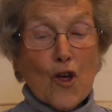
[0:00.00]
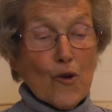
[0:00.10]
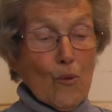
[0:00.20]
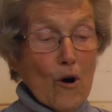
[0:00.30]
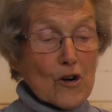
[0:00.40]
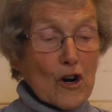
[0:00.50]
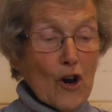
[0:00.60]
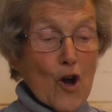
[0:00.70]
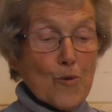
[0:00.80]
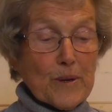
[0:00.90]
the
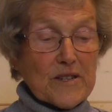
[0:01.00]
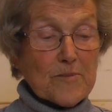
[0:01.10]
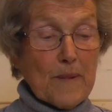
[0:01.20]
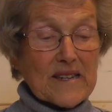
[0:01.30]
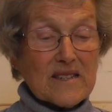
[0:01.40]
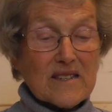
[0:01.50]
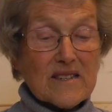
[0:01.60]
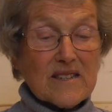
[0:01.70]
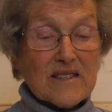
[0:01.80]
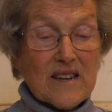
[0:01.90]
Wandle Open
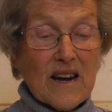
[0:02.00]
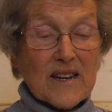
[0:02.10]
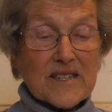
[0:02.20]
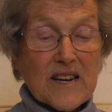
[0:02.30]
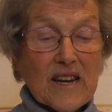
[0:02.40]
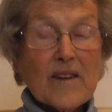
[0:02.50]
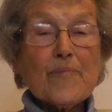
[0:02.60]
Spaces Society,